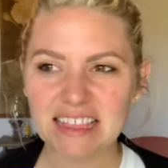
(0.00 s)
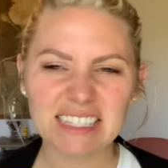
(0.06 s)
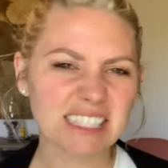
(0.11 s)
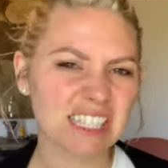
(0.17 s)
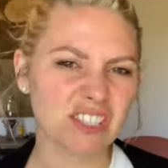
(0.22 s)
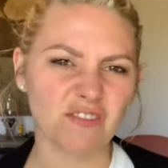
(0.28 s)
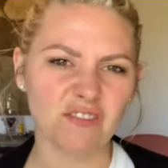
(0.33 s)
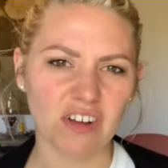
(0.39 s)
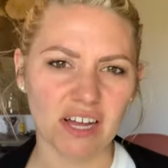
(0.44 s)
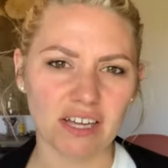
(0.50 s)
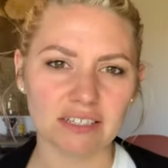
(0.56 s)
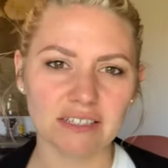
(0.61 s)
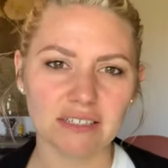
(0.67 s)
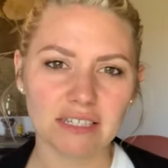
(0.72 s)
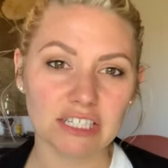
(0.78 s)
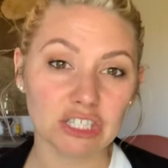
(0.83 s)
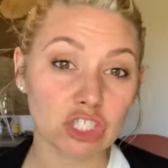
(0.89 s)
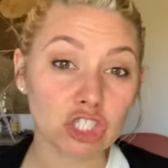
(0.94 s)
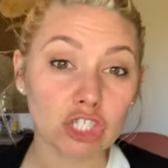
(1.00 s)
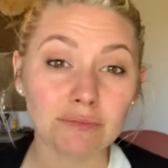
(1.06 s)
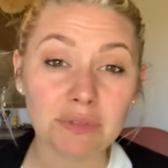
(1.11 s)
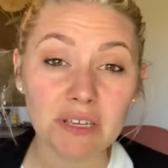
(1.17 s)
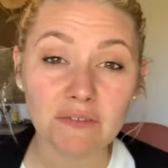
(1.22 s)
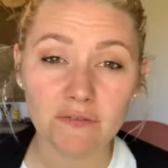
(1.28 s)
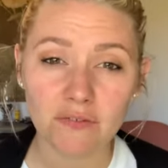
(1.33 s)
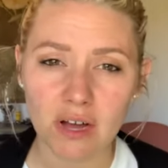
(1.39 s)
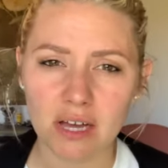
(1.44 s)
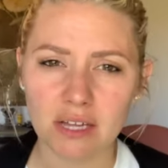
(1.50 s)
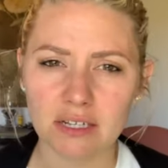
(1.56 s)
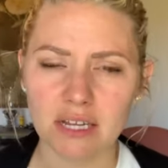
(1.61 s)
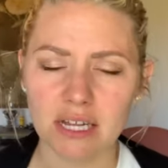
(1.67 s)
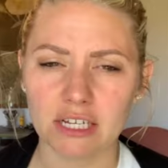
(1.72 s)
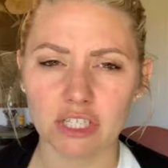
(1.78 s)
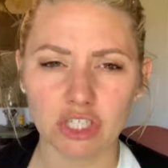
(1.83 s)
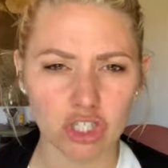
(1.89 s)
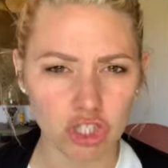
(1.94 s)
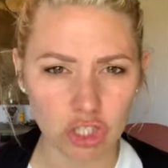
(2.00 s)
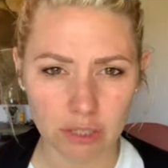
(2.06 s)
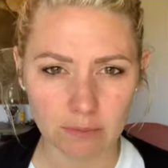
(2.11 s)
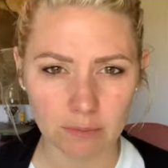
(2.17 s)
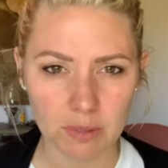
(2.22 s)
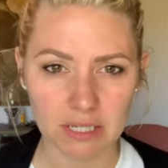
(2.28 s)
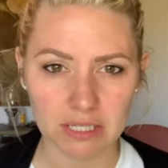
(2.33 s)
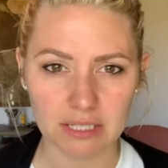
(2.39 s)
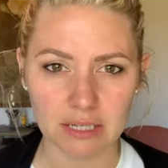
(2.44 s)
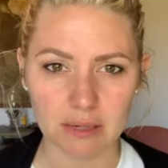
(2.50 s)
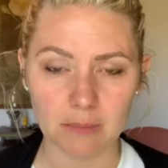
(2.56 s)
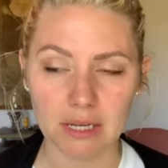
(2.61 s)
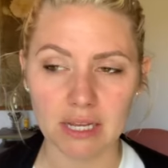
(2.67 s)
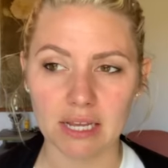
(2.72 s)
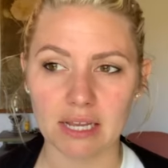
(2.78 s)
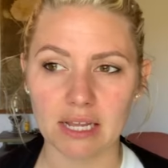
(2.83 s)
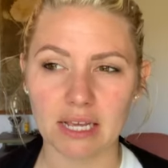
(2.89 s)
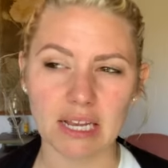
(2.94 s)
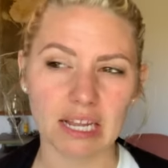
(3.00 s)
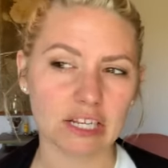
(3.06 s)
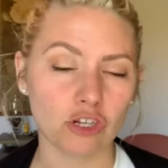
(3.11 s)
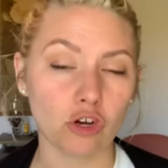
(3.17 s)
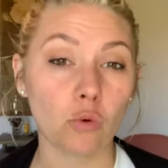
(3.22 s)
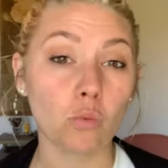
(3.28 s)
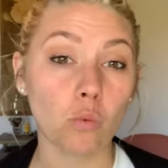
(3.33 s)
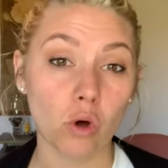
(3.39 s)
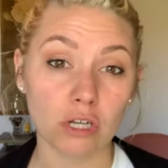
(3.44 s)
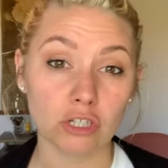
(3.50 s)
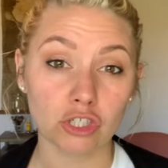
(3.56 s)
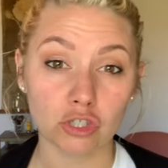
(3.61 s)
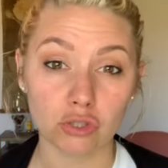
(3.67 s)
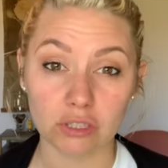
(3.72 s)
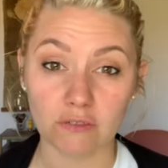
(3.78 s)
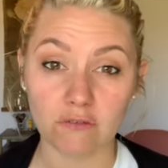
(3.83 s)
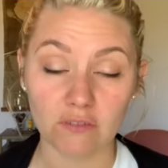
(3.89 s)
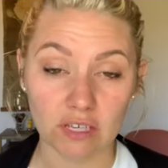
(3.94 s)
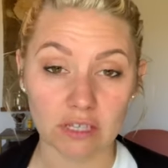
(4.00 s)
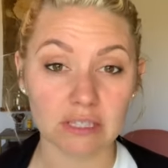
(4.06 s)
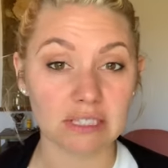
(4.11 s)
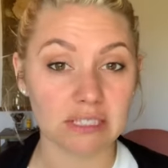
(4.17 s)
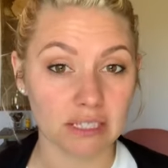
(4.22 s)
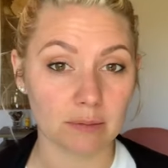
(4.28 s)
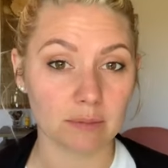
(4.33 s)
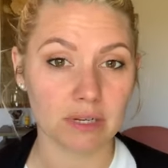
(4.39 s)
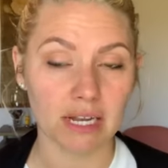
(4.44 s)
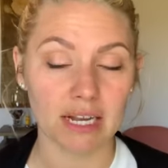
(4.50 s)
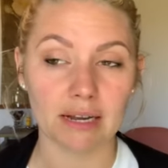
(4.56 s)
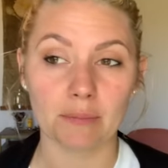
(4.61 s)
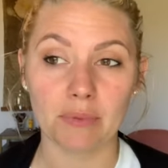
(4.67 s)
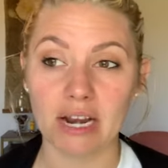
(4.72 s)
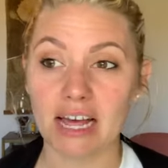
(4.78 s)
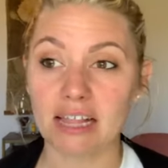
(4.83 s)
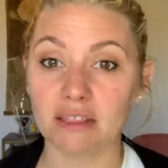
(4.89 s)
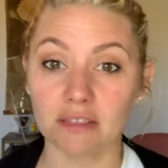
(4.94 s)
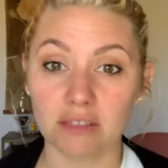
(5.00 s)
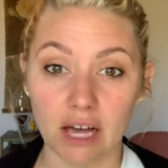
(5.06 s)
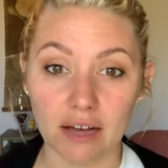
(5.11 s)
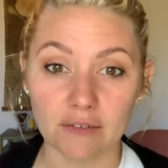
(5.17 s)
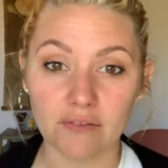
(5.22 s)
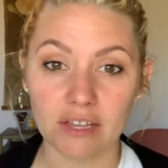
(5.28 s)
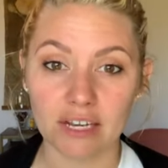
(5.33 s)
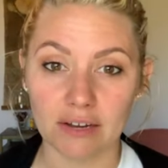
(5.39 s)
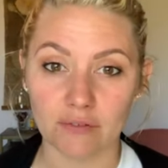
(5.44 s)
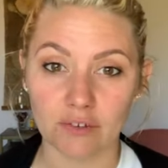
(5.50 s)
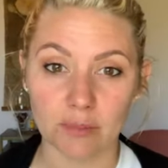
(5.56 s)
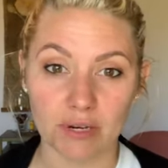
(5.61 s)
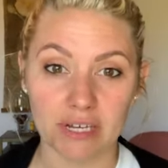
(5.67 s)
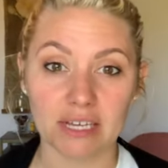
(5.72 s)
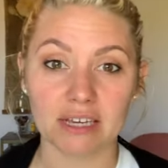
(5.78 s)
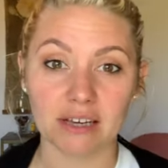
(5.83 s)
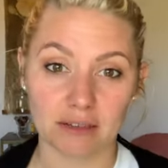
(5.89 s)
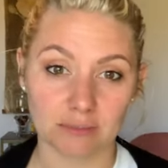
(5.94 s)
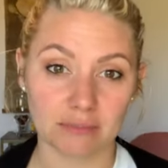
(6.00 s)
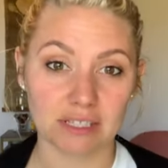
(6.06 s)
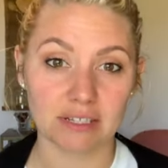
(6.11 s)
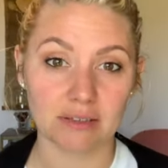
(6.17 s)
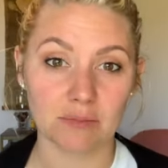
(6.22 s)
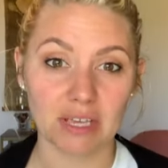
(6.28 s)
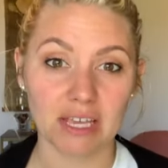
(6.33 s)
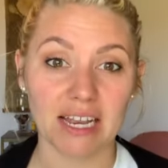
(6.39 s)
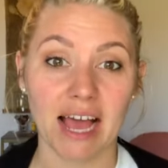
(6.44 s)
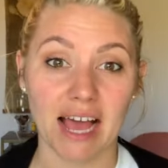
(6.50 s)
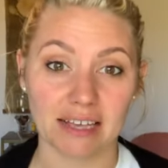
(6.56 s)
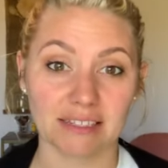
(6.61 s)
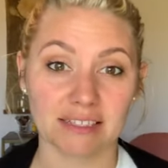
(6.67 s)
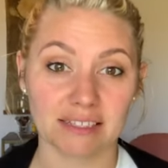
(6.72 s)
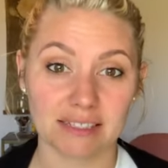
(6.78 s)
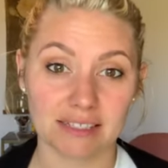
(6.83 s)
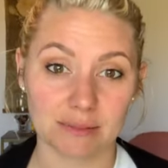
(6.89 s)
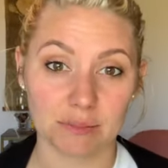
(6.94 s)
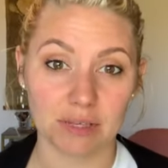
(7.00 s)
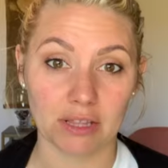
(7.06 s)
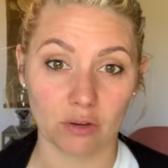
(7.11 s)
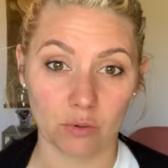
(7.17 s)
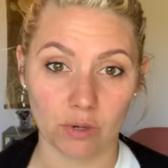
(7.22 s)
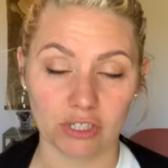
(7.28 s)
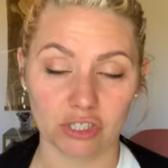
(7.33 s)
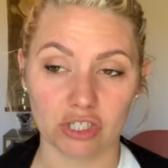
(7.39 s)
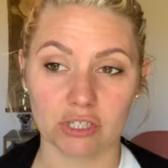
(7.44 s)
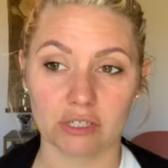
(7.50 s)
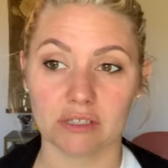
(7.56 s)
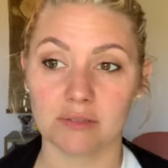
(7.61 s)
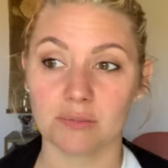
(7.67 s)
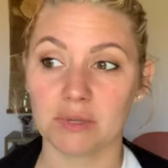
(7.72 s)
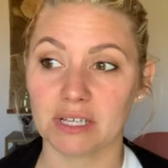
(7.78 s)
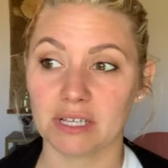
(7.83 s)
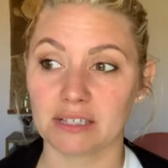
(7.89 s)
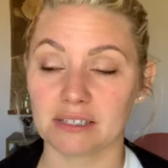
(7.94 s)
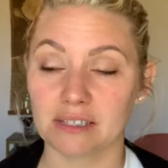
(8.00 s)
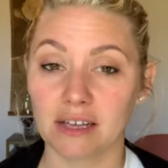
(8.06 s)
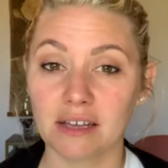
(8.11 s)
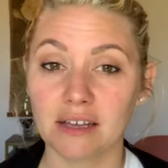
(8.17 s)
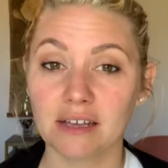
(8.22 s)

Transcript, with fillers: this is fun. It should be fun and it shouldn't be intimidating and I don't want you to feel intimidated, but I love that everybody comes to me and asks me the questions because